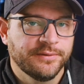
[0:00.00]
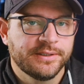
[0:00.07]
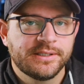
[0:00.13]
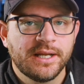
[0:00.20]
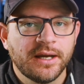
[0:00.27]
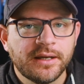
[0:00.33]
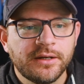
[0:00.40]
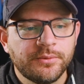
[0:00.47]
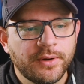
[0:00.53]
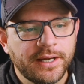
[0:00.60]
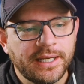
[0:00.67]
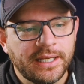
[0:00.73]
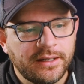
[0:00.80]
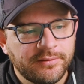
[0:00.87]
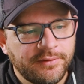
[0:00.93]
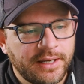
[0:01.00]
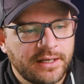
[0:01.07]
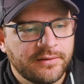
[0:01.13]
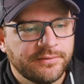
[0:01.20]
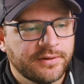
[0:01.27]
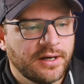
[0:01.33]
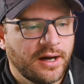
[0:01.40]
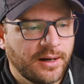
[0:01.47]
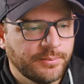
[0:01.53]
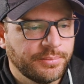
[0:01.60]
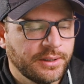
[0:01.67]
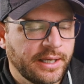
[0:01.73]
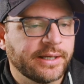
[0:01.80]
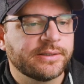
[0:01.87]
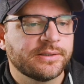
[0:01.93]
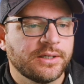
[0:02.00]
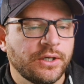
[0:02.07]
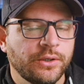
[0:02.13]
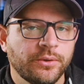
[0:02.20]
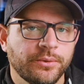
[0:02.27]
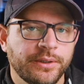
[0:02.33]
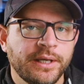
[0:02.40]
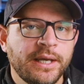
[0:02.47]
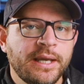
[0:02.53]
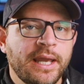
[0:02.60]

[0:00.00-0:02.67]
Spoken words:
It's not going to write innovative, complex code.